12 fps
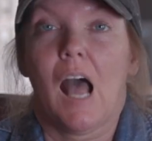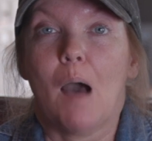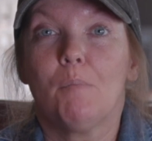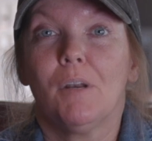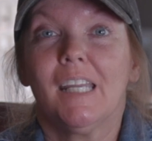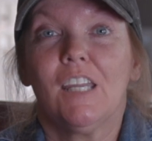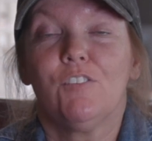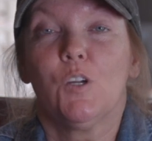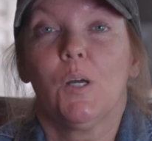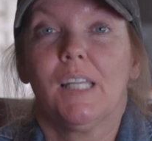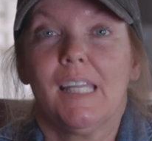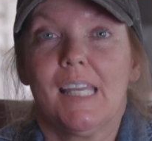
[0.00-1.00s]
I'm going to give
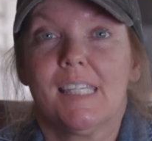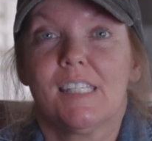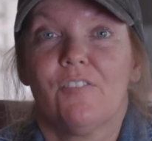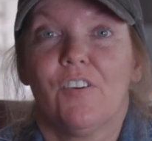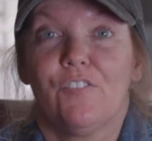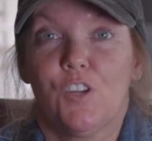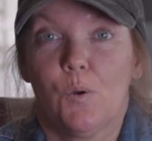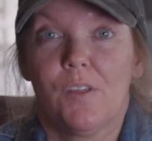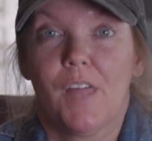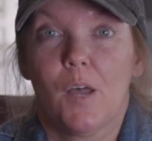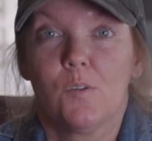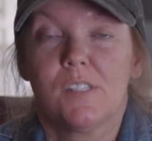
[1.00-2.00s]
you a list of a few
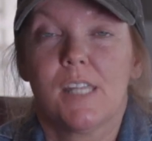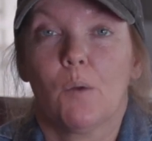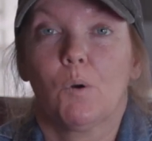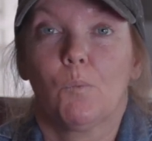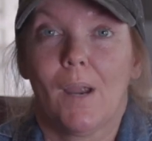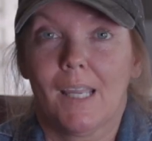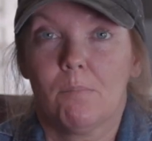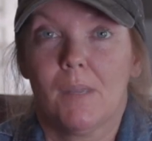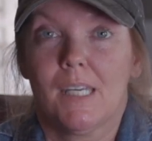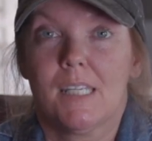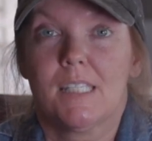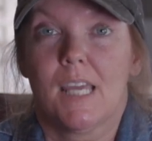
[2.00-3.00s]
of those that were
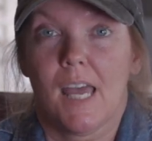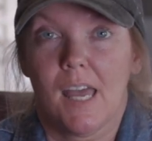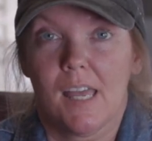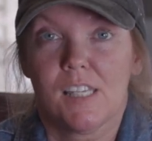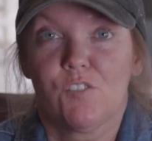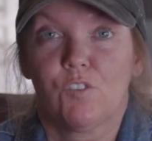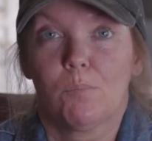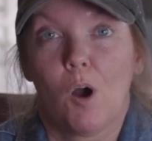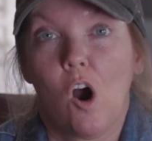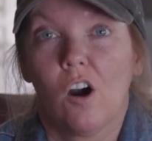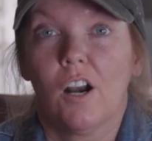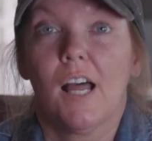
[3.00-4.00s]
recommended to us from
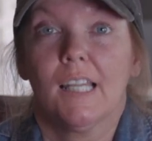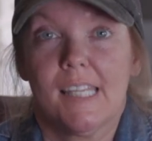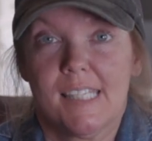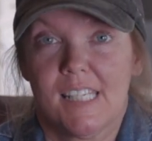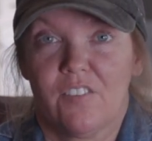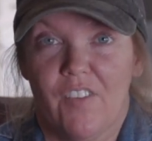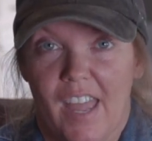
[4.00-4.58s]
our holistic